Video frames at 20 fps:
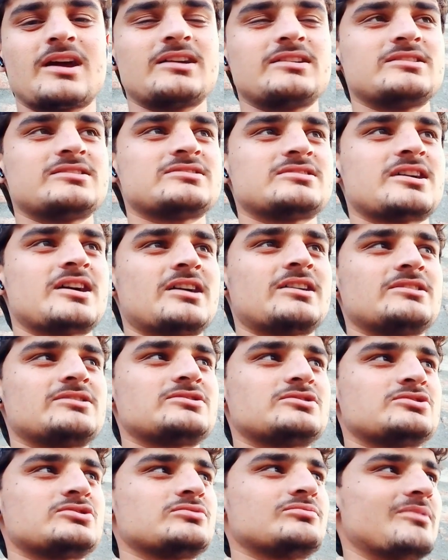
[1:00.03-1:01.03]
I decide
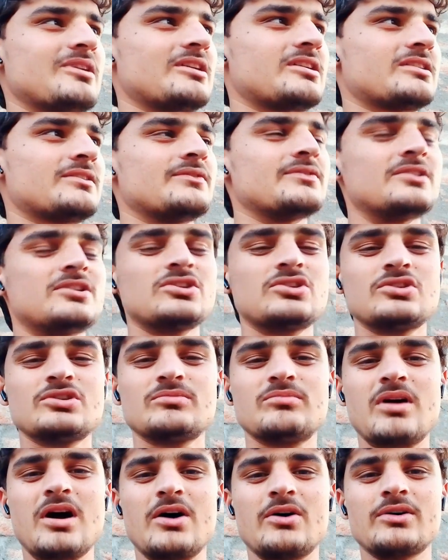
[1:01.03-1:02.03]
to make a video
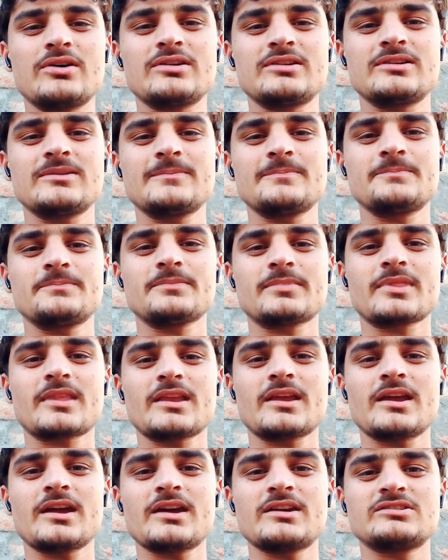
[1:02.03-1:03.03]
about it
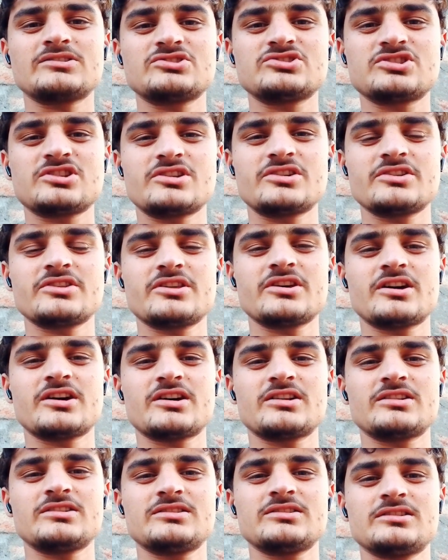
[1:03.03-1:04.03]
and share
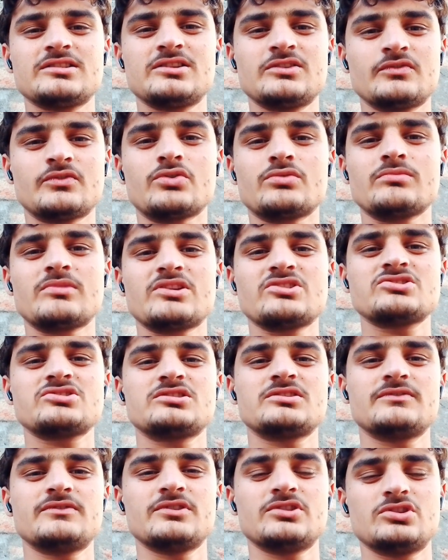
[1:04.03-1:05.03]
that
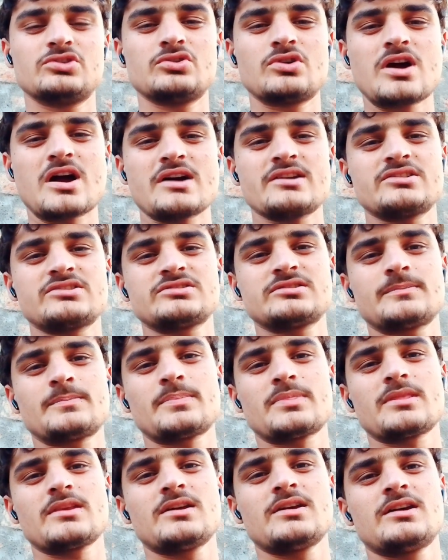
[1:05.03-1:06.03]
information with you guys.
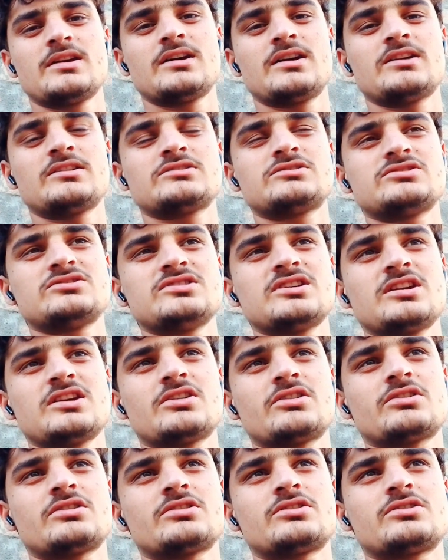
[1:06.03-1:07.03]
And today
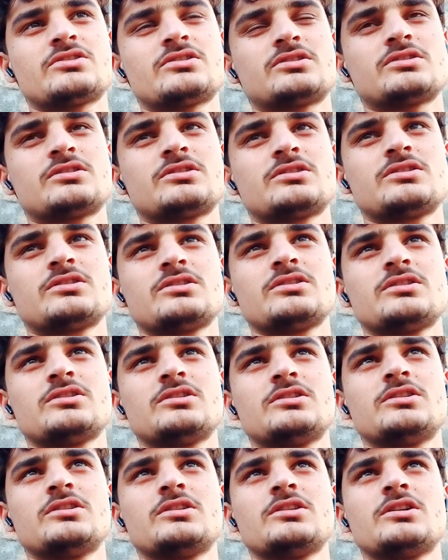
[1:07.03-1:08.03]

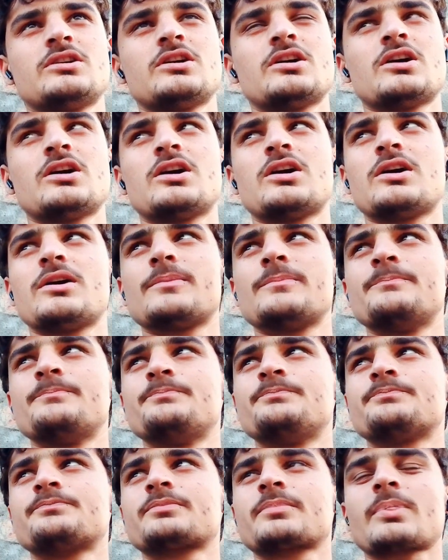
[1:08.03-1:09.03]

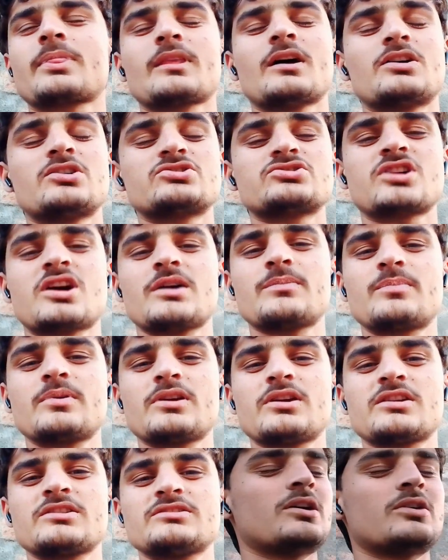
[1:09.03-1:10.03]
Um, our
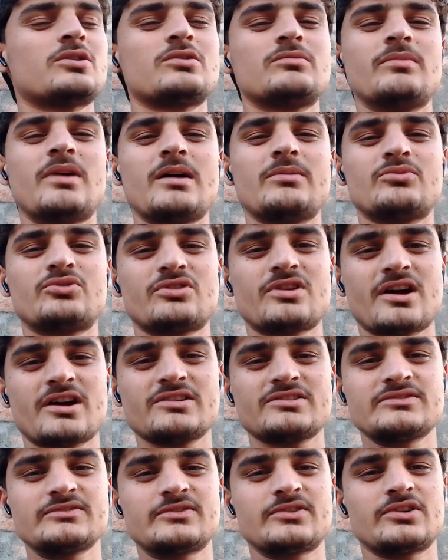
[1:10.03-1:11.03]
topic how to
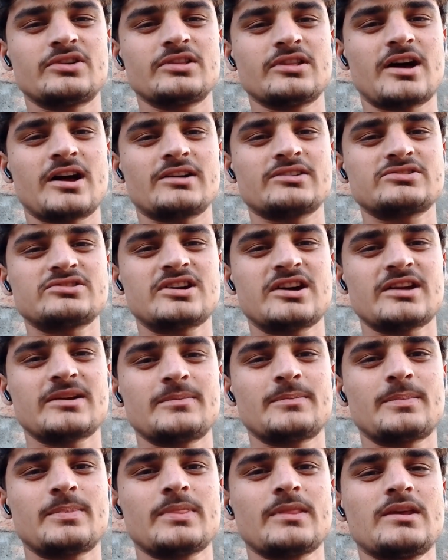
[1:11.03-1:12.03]
memorize for a long time.
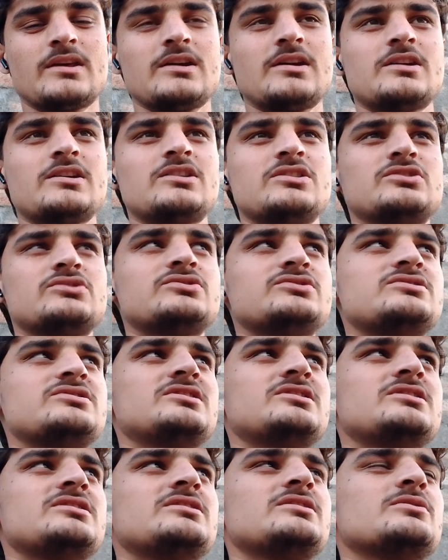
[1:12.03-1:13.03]
You
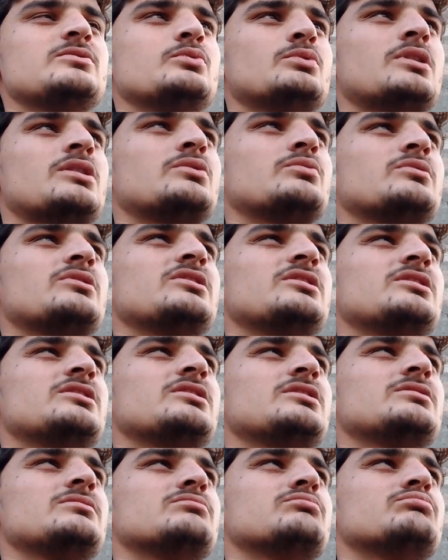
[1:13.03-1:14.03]
see, when
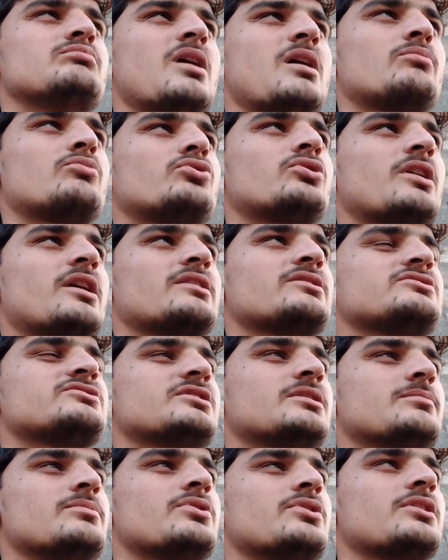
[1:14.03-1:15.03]
we memorize
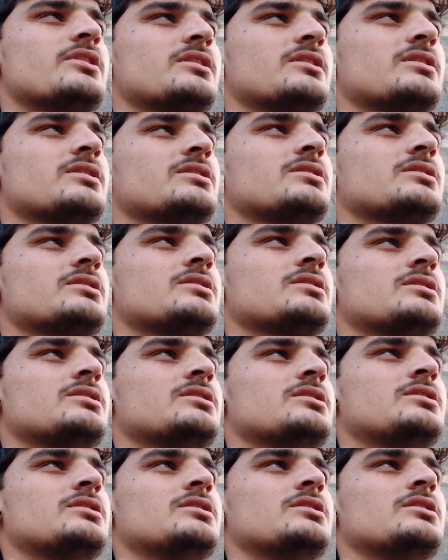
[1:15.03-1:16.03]
something,
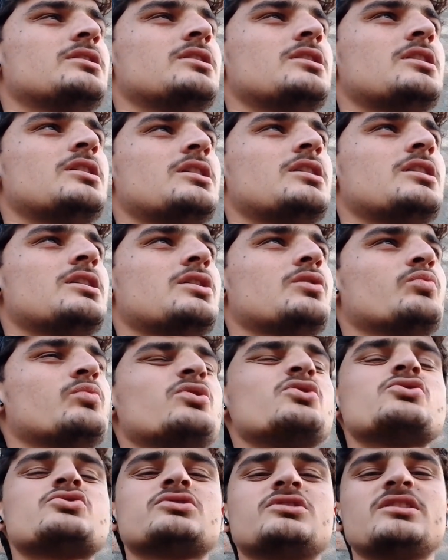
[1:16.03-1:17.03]

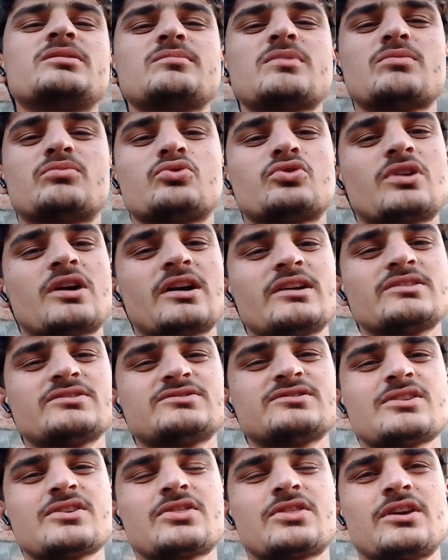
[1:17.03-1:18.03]
we usually
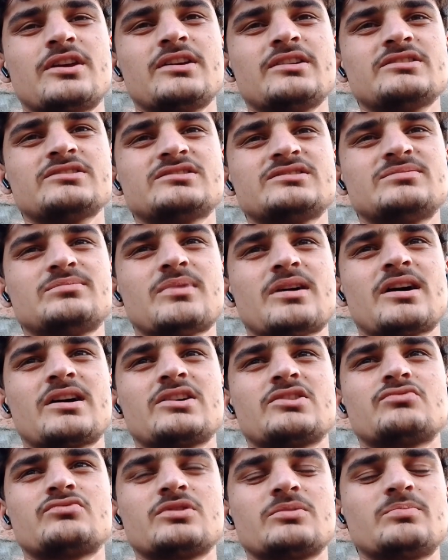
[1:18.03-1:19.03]
memorize things
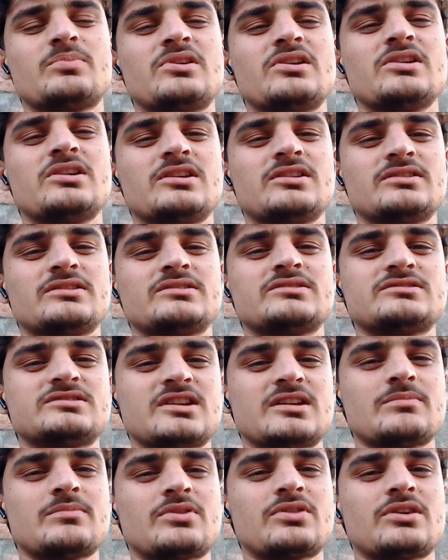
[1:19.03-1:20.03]
by repeating the
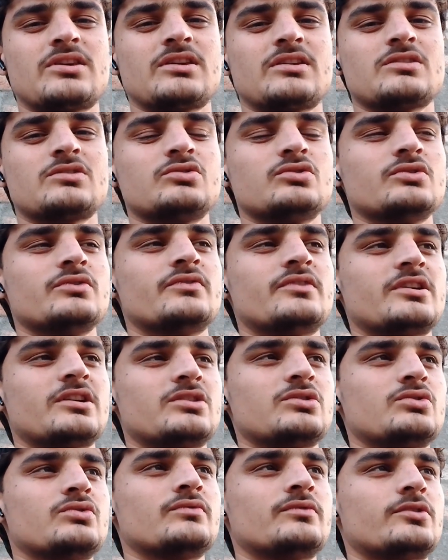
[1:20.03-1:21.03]
same thing over
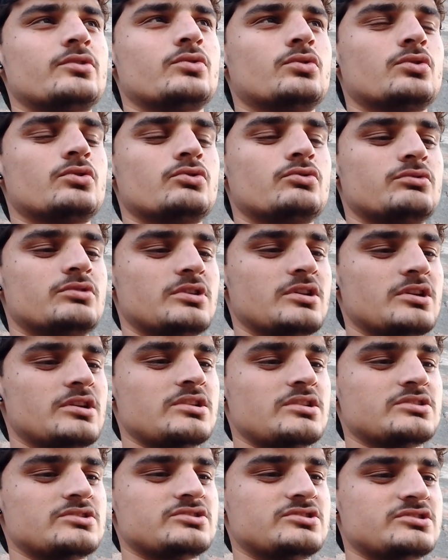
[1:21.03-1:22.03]
and over, or
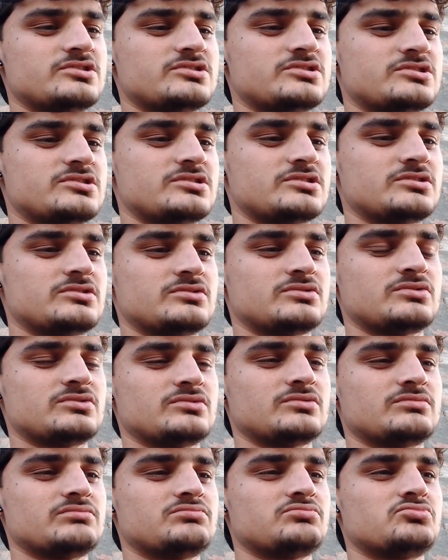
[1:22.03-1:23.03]
just,
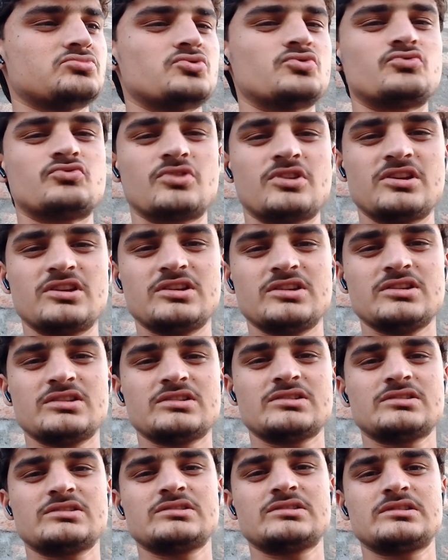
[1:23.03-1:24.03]
read
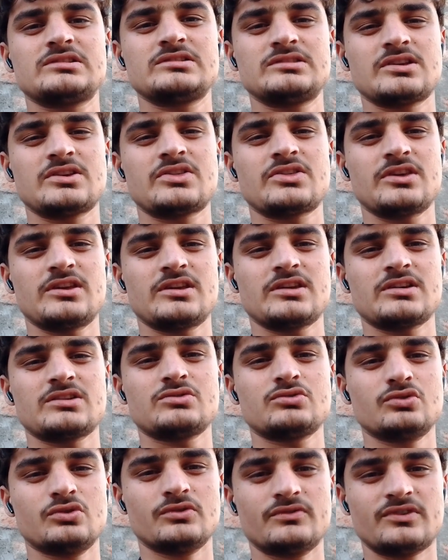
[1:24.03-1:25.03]
the thing
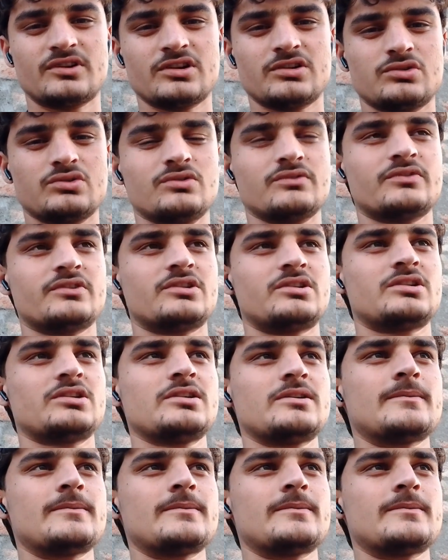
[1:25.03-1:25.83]
over and over,